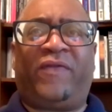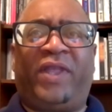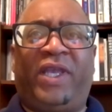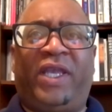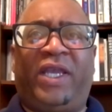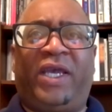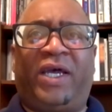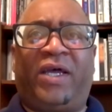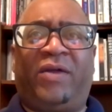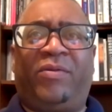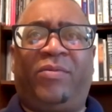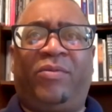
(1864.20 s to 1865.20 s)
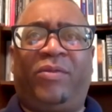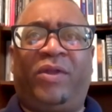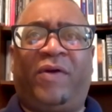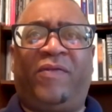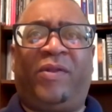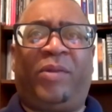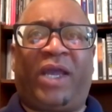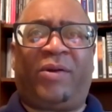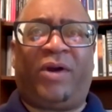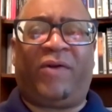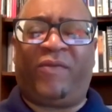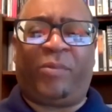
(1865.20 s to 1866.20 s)
of the uh, of the
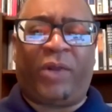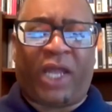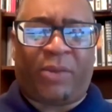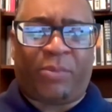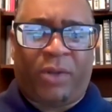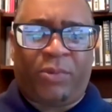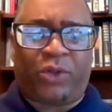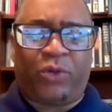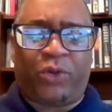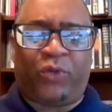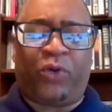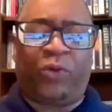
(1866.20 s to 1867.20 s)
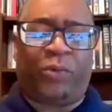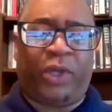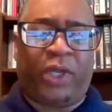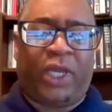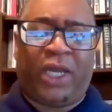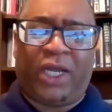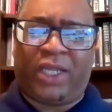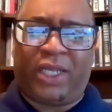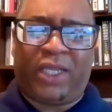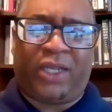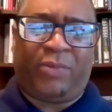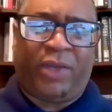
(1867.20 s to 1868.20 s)
black of a black publishers group
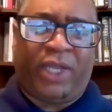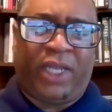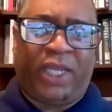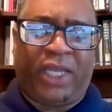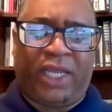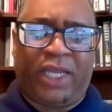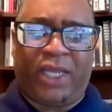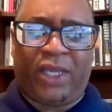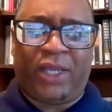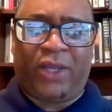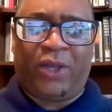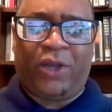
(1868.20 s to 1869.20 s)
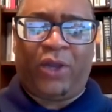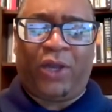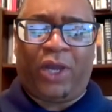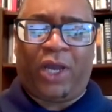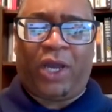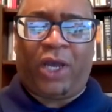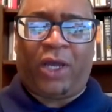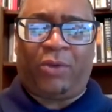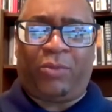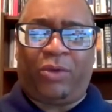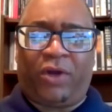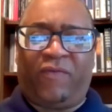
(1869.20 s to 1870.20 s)
attended a meeting
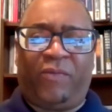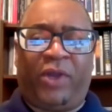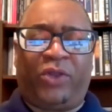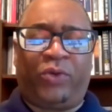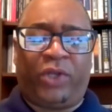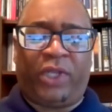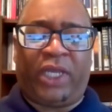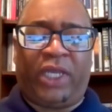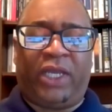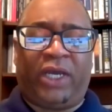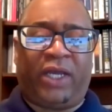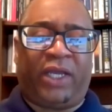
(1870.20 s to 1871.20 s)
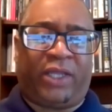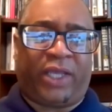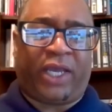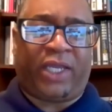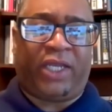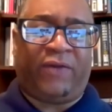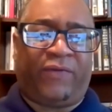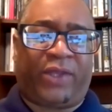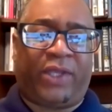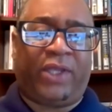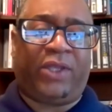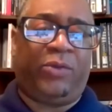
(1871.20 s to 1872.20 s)
uh, of major league uh,
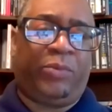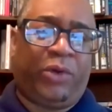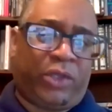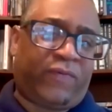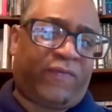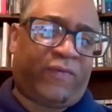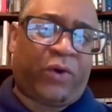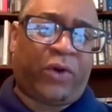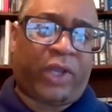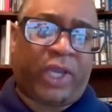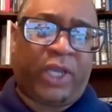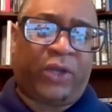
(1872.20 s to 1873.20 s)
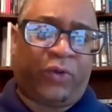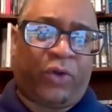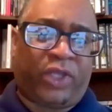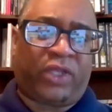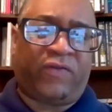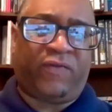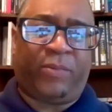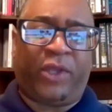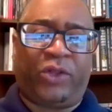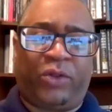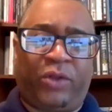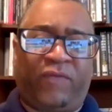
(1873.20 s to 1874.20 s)
executives to push for integration of the
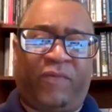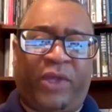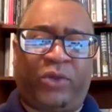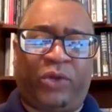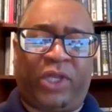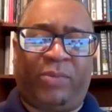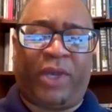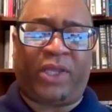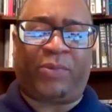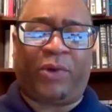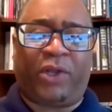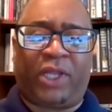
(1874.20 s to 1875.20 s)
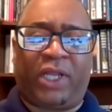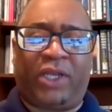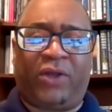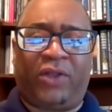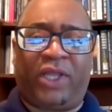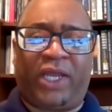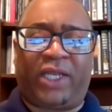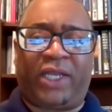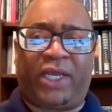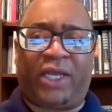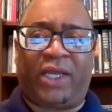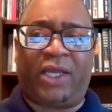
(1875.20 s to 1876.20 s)
major of major league baseball. And I know
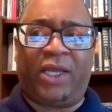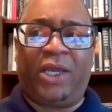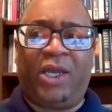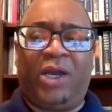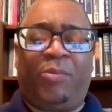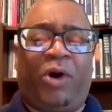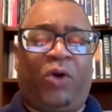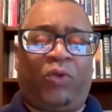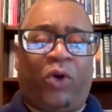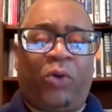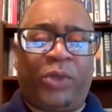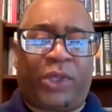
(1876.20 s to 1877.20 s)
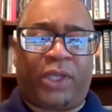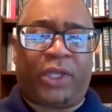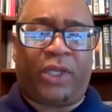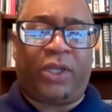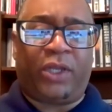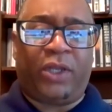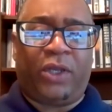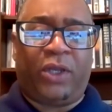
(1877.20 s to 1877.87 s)
that Paul Robeson